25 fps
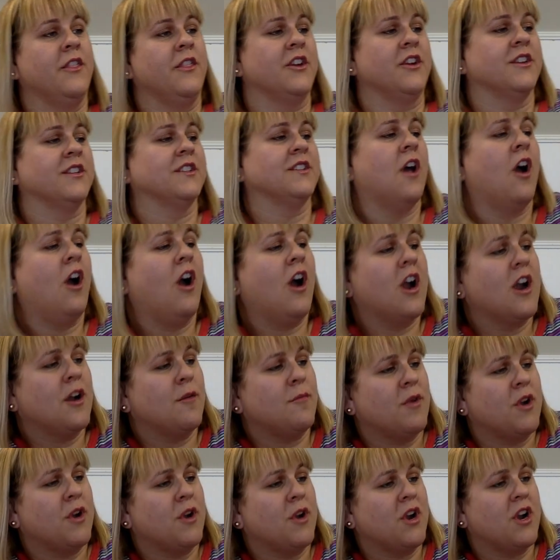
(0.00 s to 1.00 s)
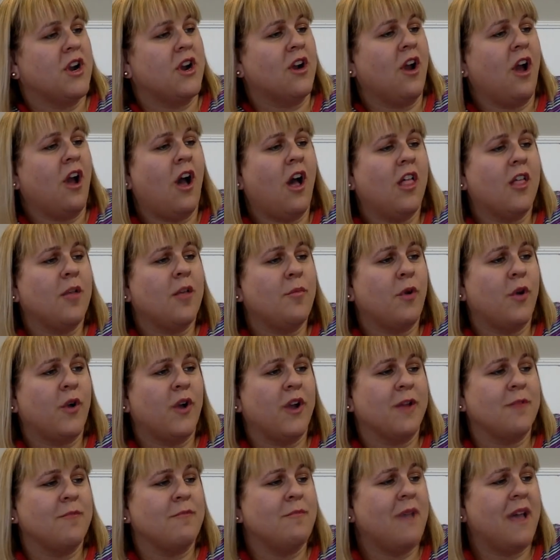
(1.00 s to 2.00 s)
There's Armor, Hollow
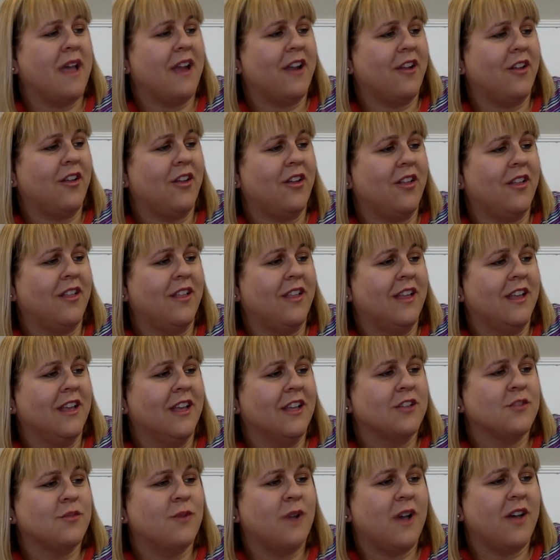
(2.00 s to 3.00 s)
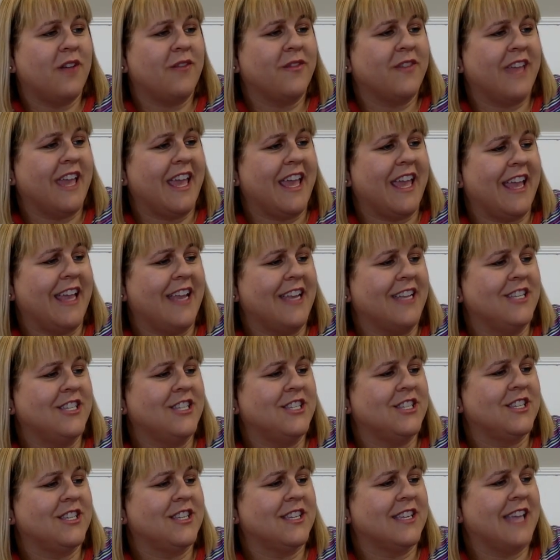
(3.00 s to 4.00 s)
Point, Metal, 12
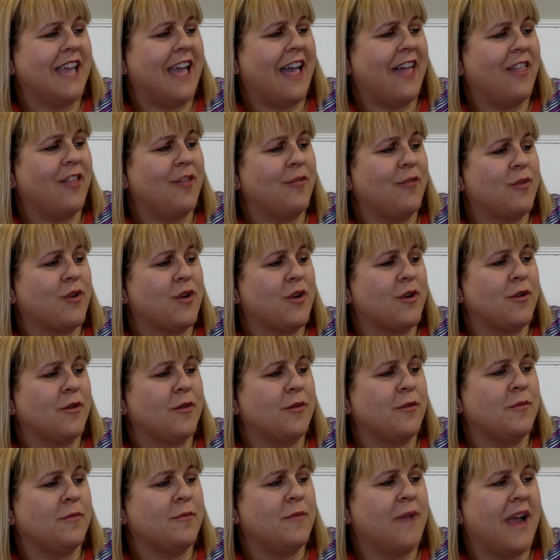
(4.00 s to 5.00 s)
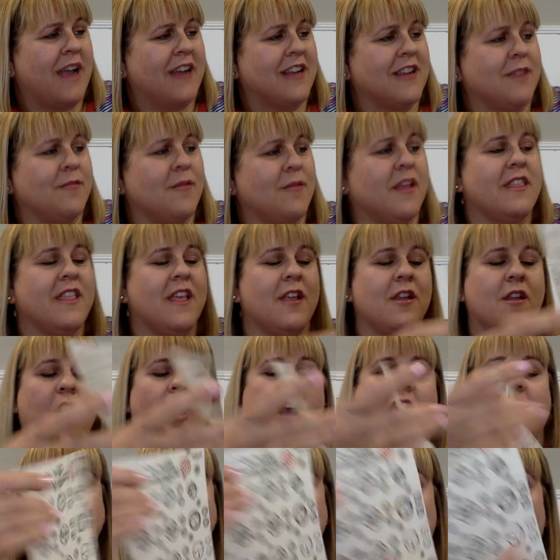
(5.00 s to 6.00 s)
gauge, Caliber, Magnum. And then,
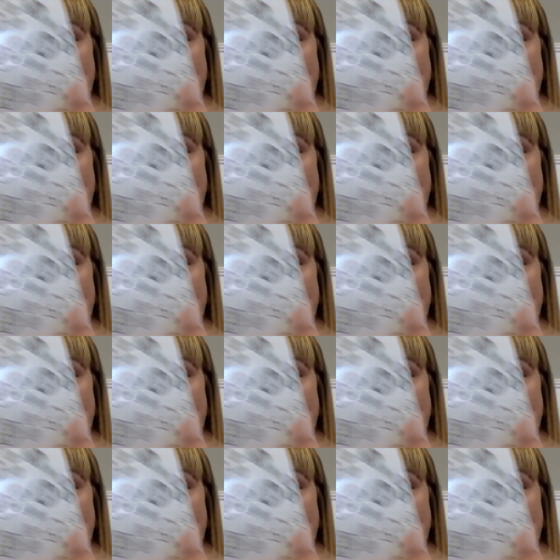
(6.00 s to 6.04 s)
as